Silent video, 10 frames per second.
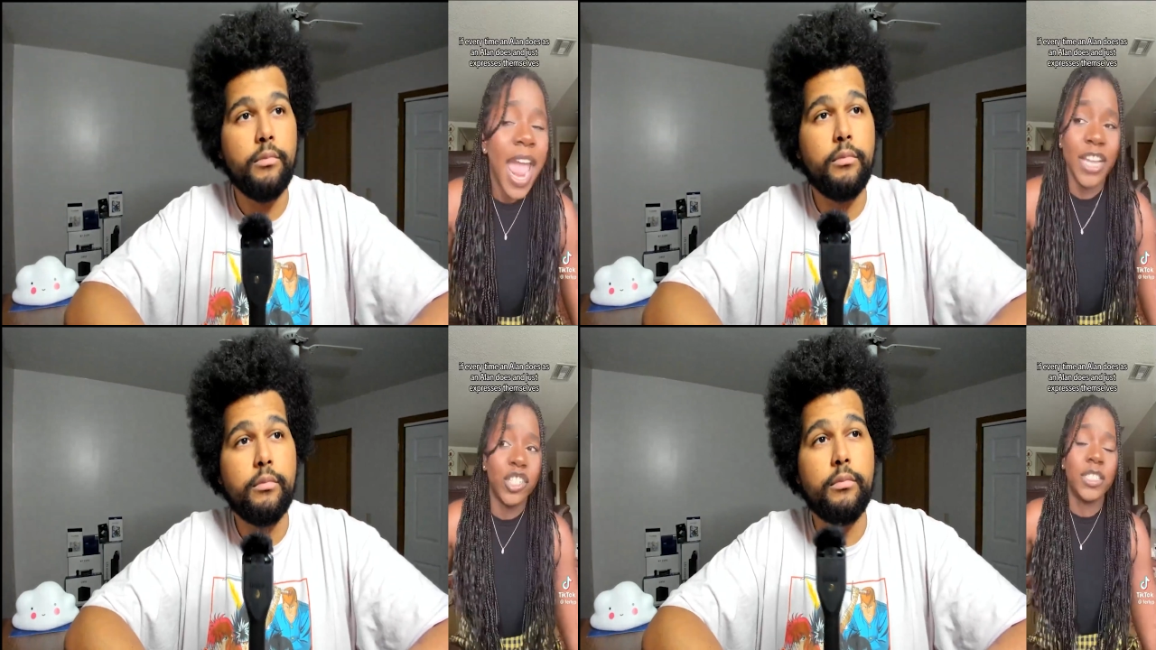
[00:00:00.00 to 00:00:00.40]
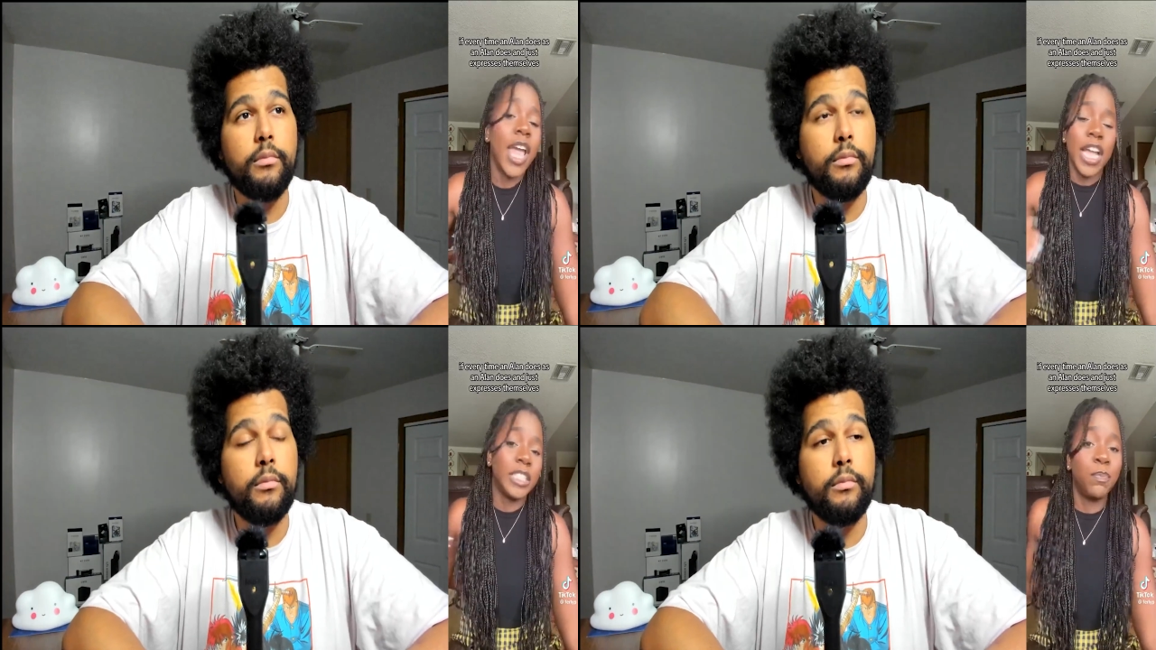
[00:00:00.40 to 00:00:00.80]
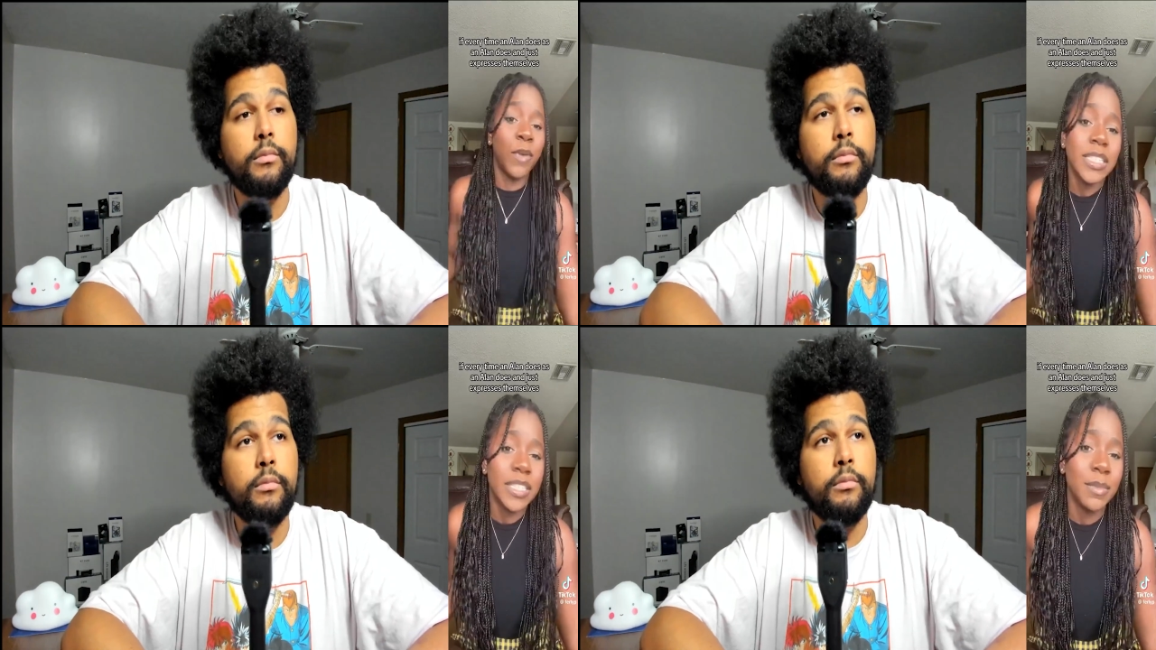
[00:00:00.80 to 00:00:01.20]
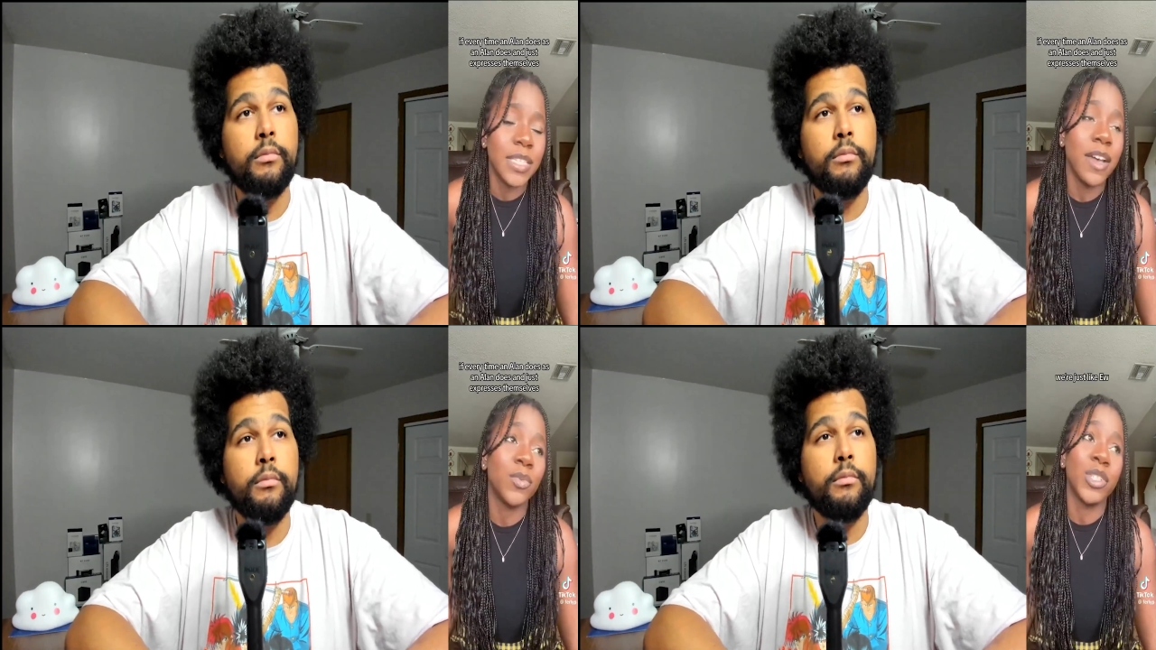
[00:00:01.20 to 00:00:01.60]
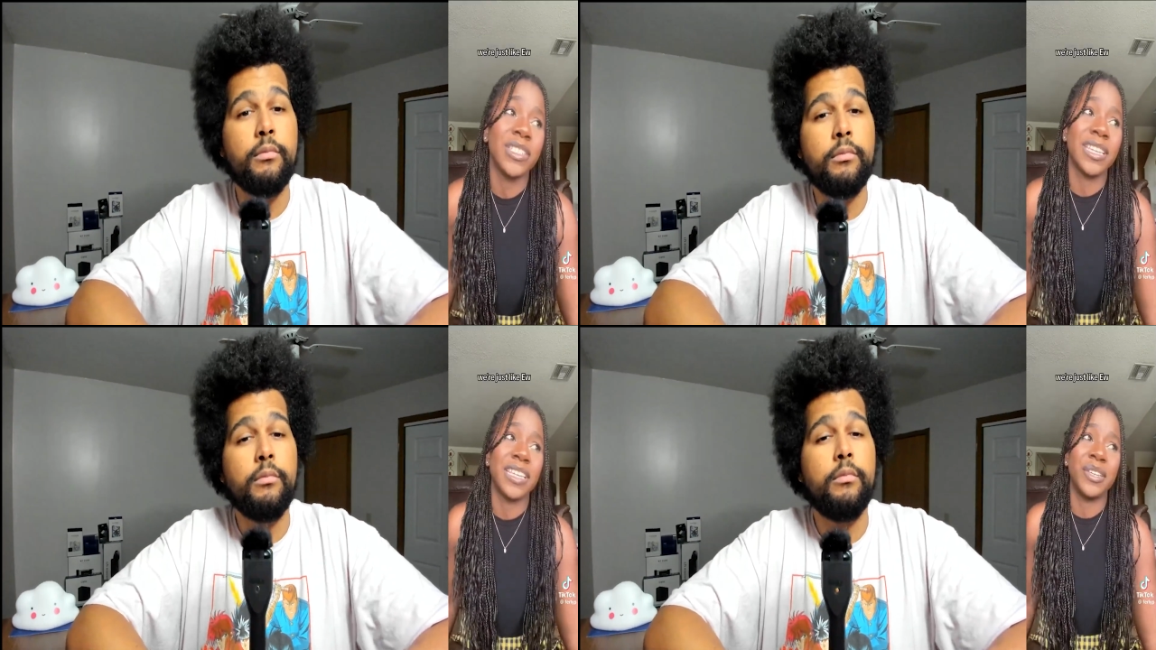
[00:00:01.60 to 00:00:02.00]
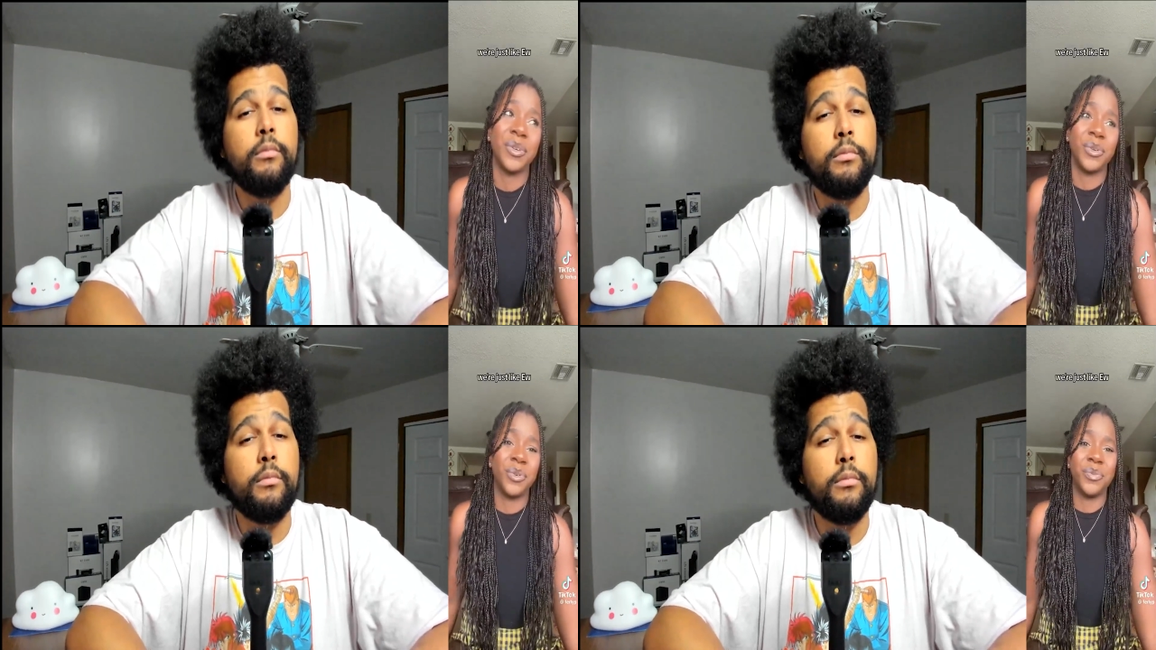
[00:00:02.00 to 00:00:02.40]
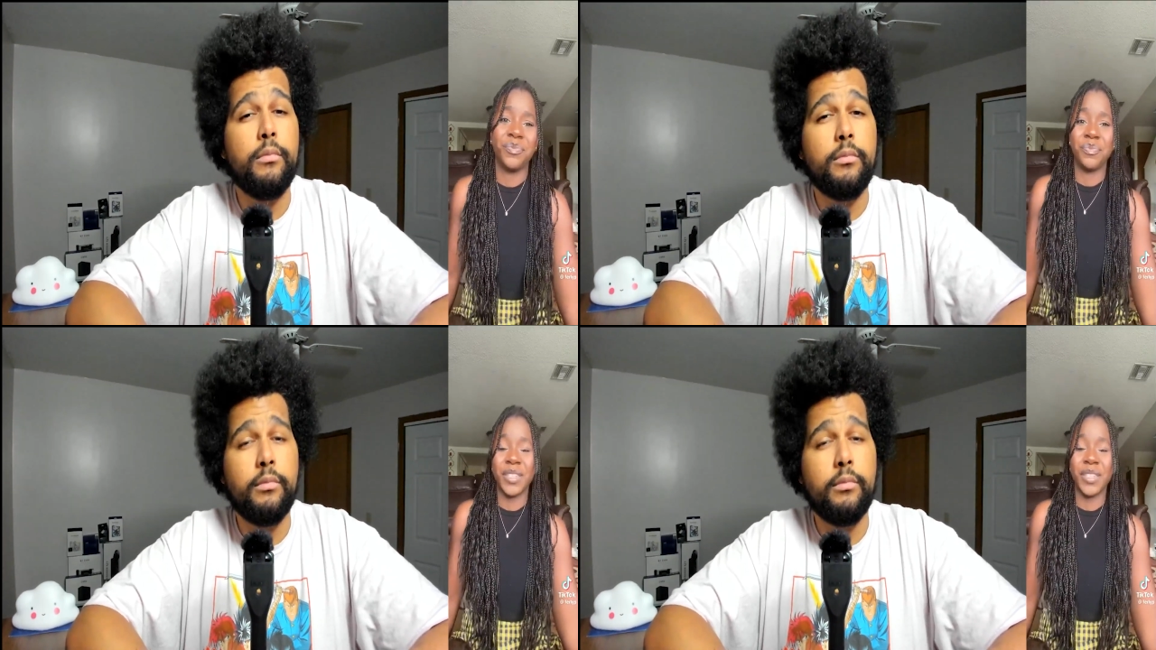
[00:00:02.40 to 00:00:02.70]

Speaker 1: and just expresses themselves, we're just like, ew,